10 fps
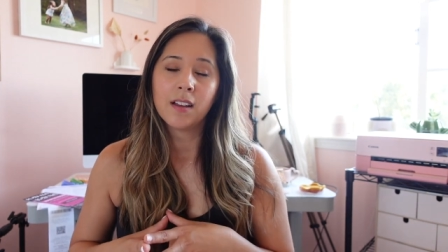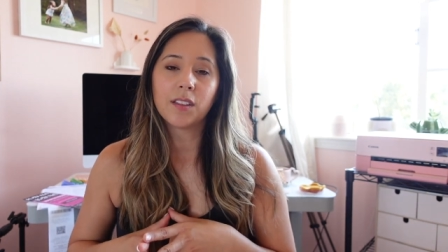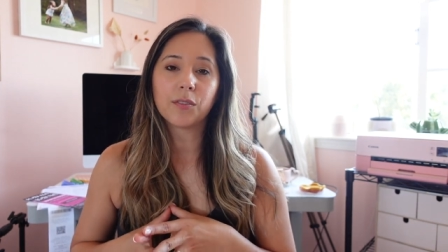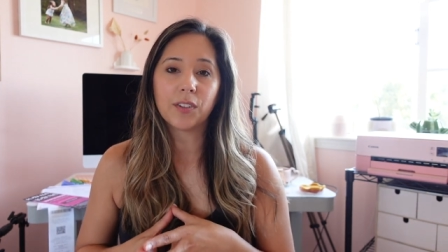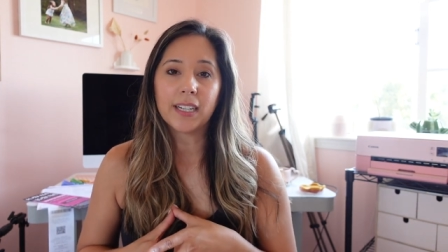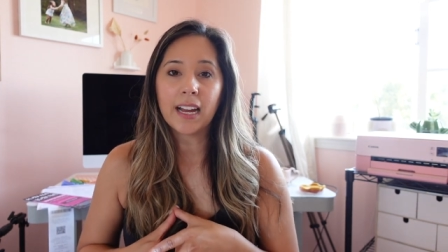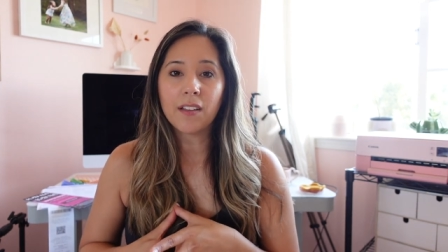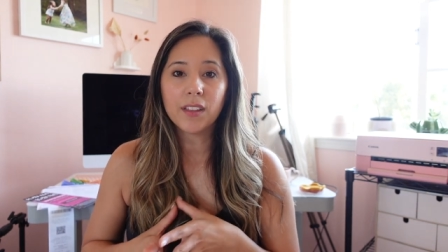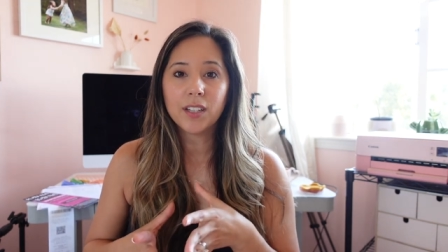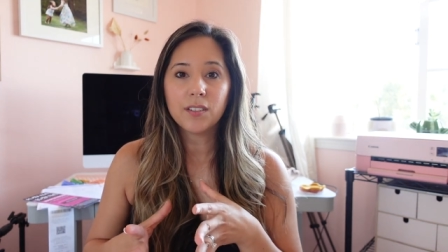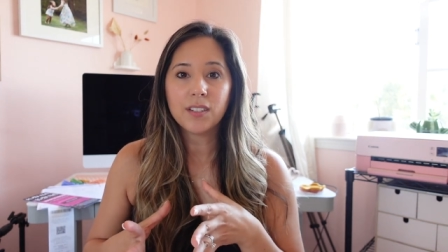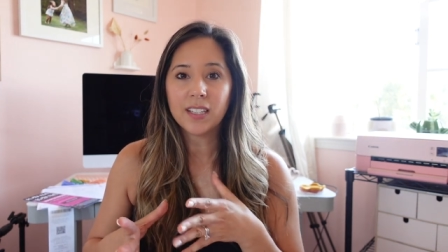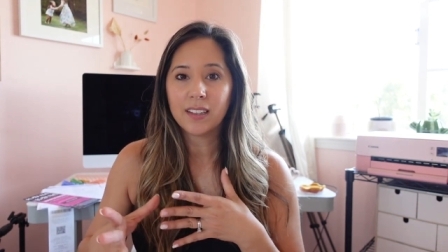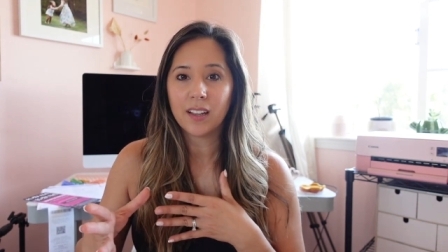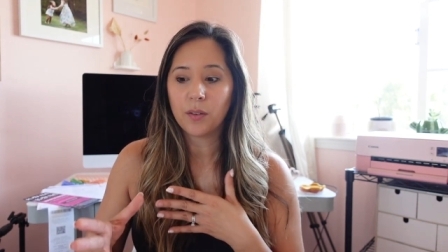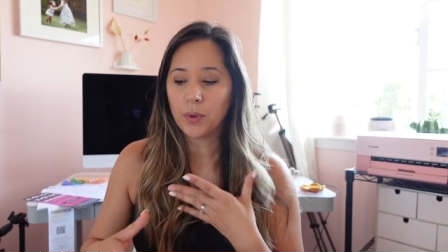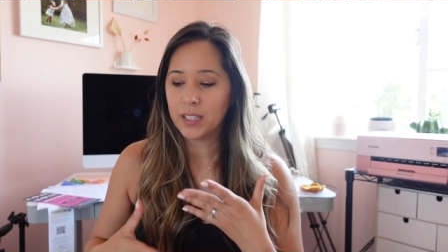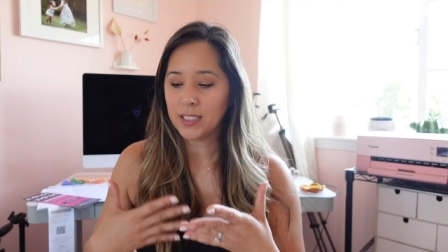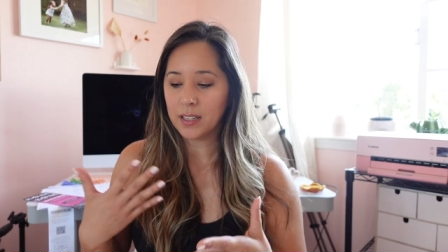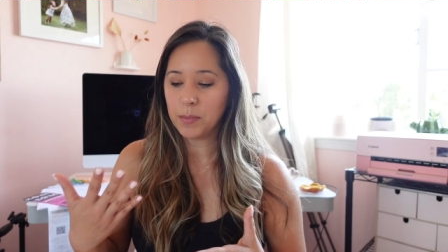the free downloads and then what
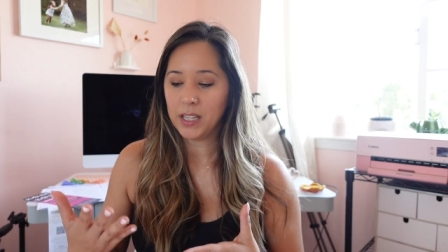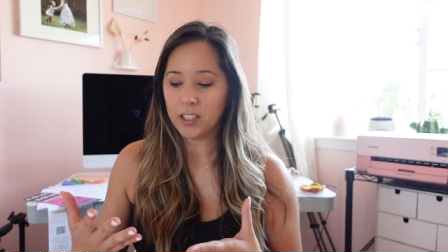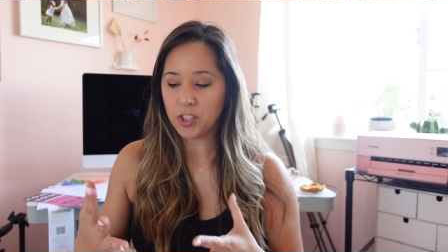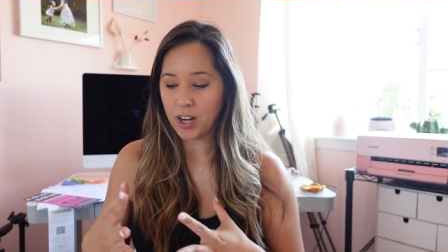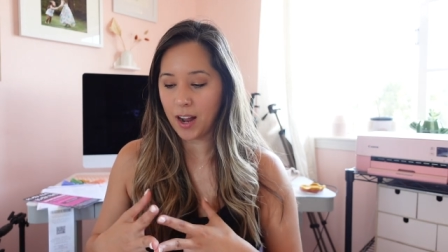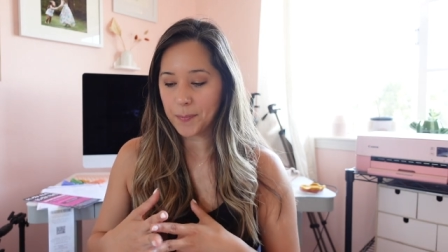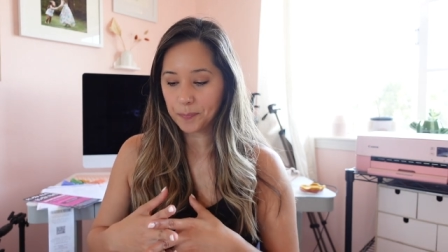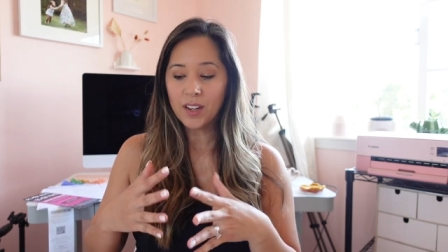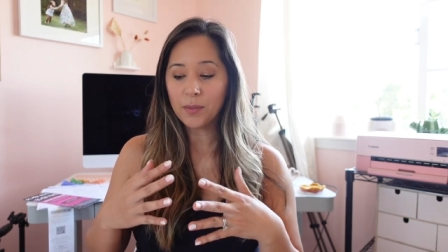is going to be in the shop.